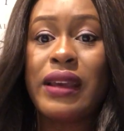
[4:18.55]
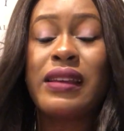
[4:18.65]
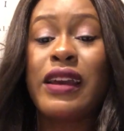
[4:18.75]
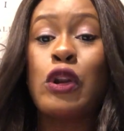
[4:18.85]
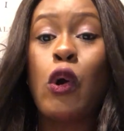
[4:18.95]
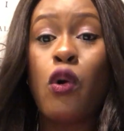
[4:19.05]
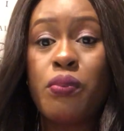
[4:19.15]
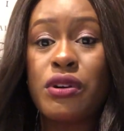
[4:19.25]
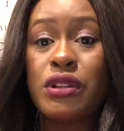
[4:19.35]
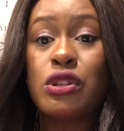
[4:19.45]
It can
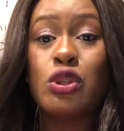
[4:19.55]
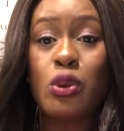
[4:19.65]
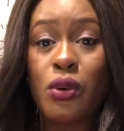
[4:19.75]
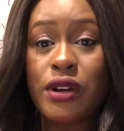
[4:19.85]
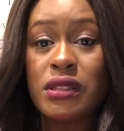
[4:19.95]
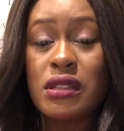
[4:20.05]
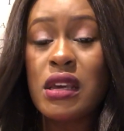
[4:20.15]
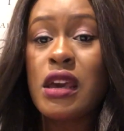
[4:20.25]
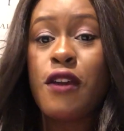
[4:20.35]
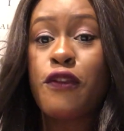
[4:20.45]
open doors
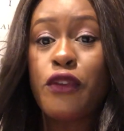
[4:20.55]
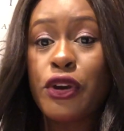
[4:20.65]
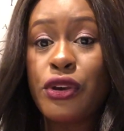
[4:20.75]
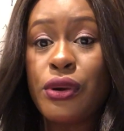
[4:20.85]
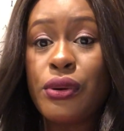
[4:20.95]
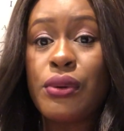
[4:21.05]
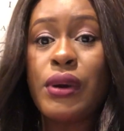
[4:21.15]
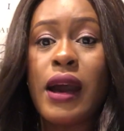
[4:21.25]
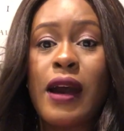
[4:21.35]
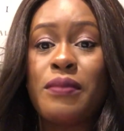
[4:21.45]
for
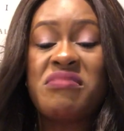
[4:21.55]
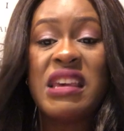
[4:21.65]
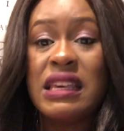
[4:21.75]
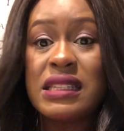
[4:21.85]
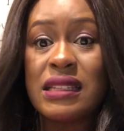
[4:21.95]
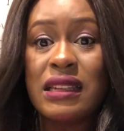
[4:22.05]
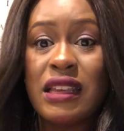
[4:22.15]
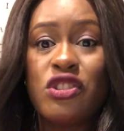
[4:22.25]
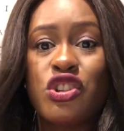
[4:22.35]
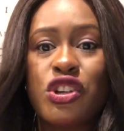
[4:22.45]
you um,
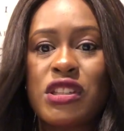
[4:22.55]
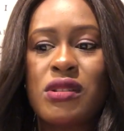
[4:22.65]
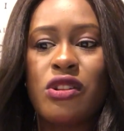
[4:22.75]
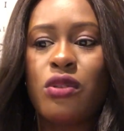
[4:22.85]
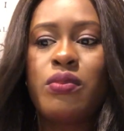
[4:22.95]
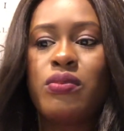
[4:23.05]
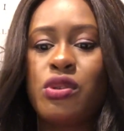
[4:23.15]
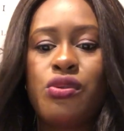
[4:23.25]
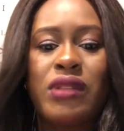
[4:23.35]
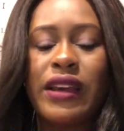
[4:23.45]
easily, just you know
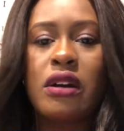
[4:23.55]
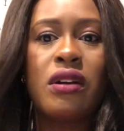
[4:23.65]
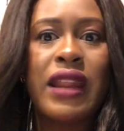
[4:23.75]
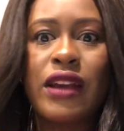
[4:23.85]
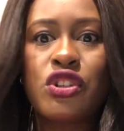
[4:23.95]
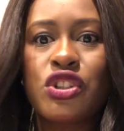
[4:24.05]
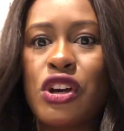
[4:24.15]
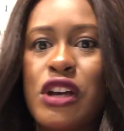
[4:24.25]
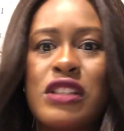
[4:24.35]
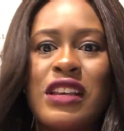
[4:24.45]
through like
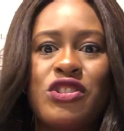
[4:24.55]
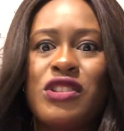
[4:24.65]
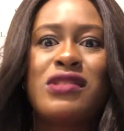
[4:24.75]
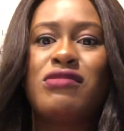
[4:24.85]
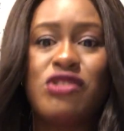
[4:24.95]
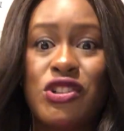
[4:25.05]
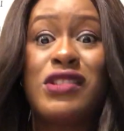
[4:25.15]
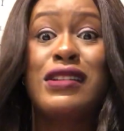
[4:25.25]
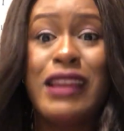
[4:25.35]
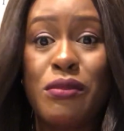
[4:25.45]
connections and just
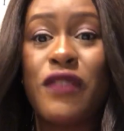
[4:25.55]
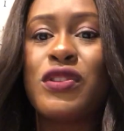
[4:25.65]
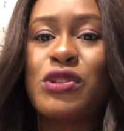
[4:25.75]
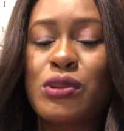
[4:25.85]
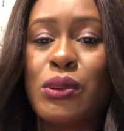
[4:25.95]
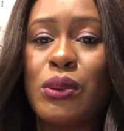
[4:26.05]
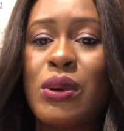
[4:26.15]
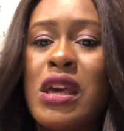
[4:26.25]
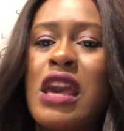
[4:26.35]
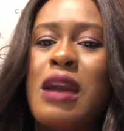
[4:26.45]
just the name of the
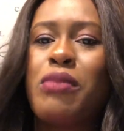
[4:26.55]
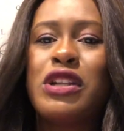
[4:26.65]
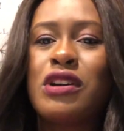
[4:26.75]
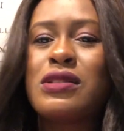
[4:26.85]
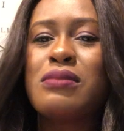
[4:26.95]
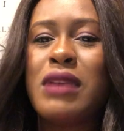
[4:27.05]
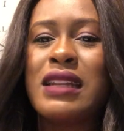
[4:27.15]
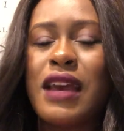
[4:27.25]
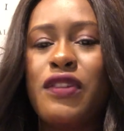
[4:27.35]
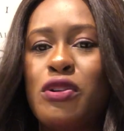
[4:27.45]
school. But it doesn't
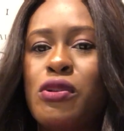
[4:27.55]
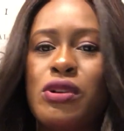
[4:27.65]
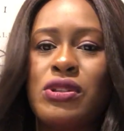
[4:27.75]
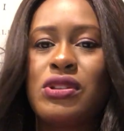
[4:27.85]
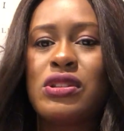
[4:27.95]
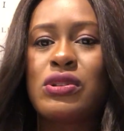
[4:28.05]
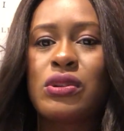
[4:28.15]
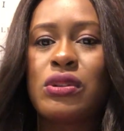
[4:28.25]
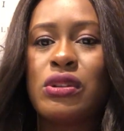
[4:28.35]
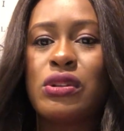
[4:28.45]
mean that if you don't go to this
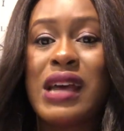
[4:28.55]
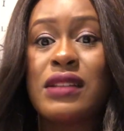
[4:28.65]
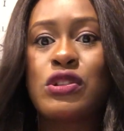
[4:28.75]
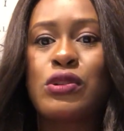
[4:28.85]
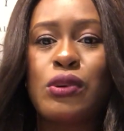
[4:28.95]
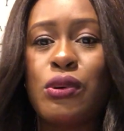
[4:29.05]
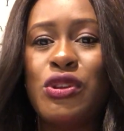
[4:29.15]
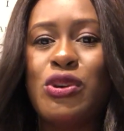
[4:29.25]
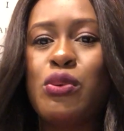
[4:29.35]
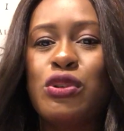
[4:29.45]
that school
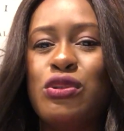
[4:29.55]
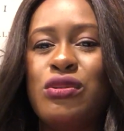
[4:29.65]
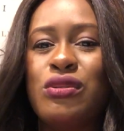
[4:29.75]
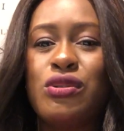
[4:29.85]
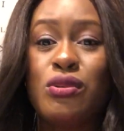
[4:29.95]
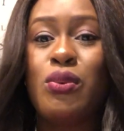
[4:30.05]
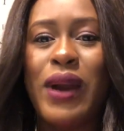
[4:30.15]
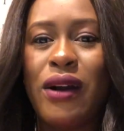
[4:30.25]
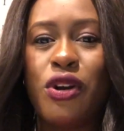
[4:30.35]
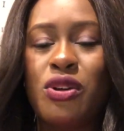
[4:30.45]
you won't do
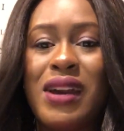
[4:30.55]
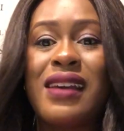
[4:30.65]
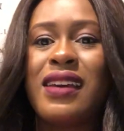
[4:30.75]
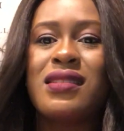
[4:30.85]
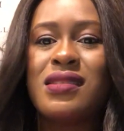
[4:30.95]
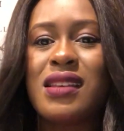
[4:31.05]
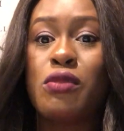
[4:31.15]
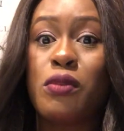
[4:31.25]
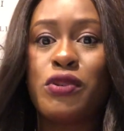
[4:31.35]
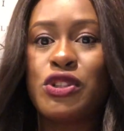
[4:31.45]
well or you can't get the
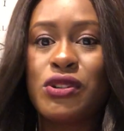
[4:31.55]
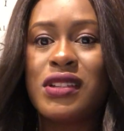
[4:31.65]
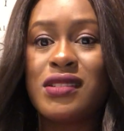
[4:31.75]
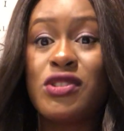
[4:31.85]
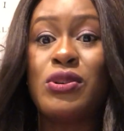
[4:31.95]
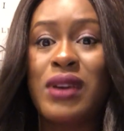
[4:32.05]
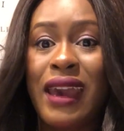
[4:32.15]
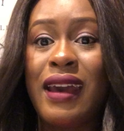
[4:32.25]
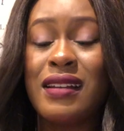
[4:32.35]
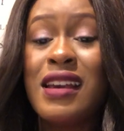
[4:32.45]
same opportunities. You
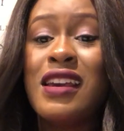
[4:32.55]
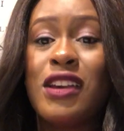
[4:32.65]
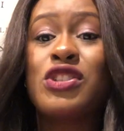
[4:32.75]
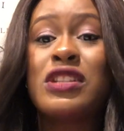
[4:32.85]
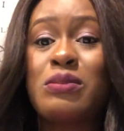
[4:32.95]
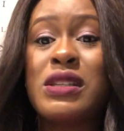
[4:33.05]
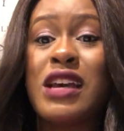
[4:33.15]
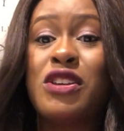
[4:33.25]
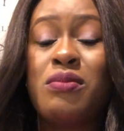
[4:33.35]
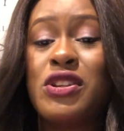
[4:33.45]
can. It just means
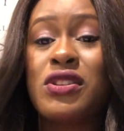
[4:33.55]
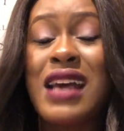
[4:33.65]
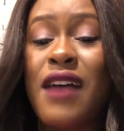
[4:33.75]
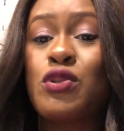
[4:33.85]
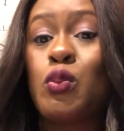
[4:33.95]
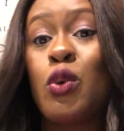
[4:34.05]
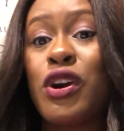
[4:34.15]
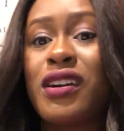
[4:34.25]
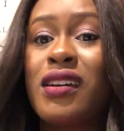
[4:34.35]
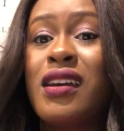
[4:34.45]
that you may just have to
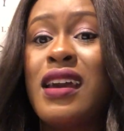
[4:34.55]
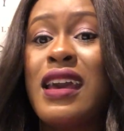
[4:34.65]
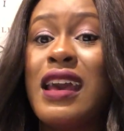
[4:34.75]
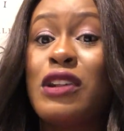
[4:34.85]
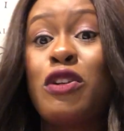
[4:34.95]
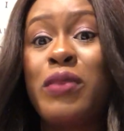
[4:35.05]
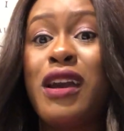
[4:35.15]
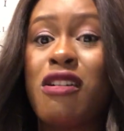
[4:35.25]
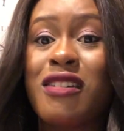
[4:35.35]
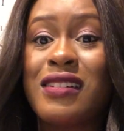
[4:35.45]
work a little
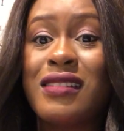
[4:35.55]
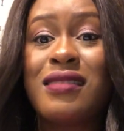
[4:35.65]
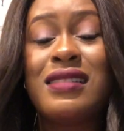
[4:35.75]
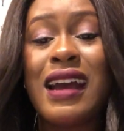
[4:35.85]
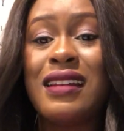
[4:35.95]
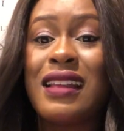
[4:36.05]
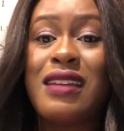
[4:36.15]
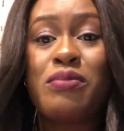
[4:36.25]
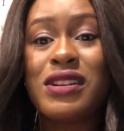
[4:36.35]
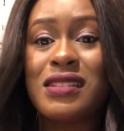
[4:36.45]
bit harder than
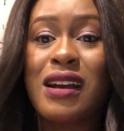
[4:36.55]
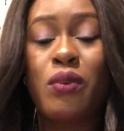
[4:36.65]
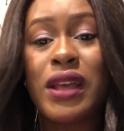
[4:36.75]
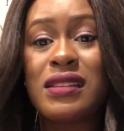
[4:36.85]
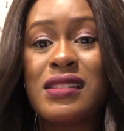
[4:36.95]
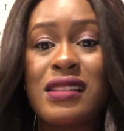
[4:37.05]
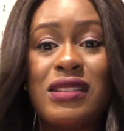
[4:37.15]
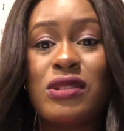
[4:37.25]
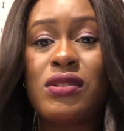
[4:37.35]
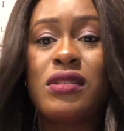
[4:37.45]
a person that went
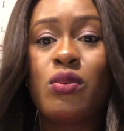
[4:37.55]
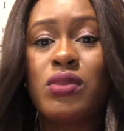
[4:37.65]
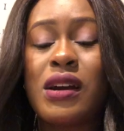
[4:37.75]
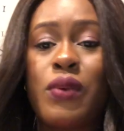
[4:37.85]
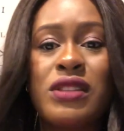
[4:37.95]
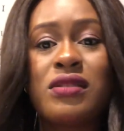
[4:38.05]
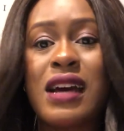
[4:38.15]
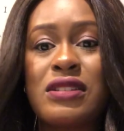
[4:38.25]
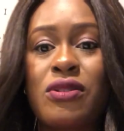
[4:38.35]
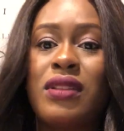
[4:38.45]
into that went to
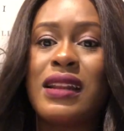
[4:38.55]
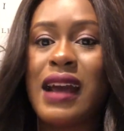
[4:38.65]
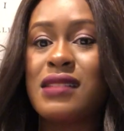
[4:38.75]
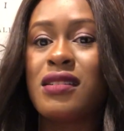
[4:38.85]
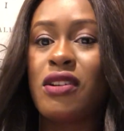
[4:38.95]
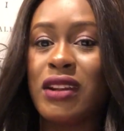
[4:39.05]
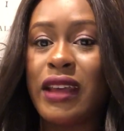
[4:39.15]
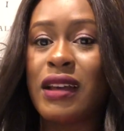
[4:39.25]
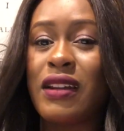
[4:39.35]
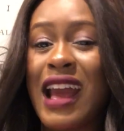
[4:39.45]
that school and has the
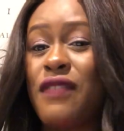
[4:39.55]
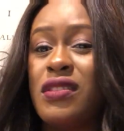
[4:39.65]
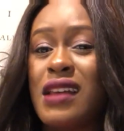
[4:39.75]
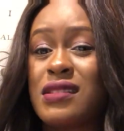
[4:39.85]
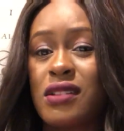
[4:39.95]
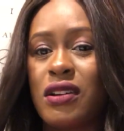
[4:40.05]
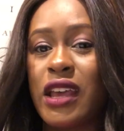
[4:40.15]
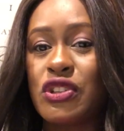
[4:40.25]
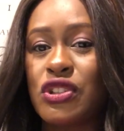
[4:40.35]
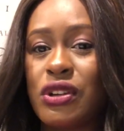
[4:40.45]
connect and have has the
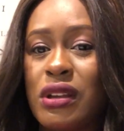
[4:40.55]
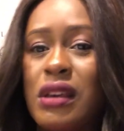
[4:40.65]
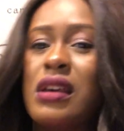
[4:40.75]
connection.